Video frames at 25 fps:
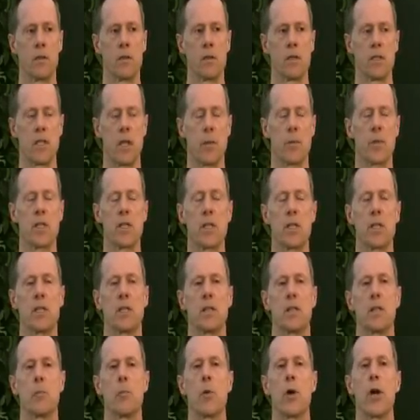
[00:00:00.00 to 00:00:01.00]
substances
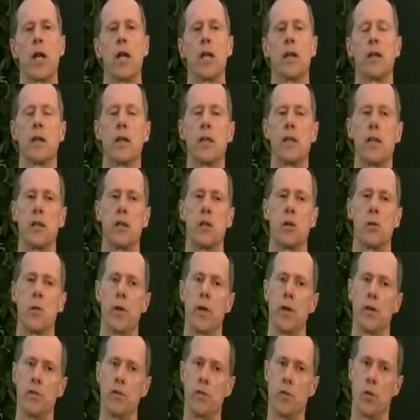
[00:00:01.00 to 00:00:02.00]
in the brain that tend to
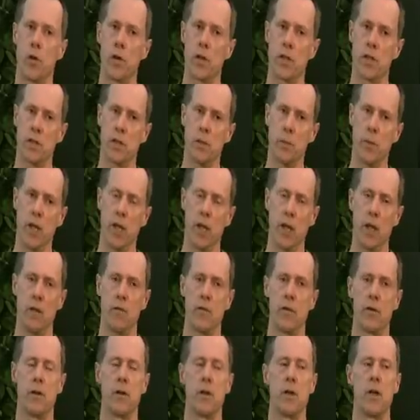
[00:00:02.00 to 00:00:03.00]
reinforce the
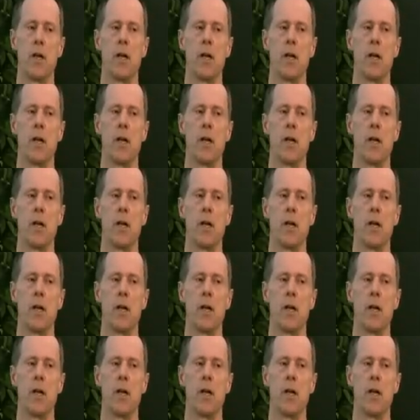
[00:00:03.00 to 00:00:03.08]
behavior.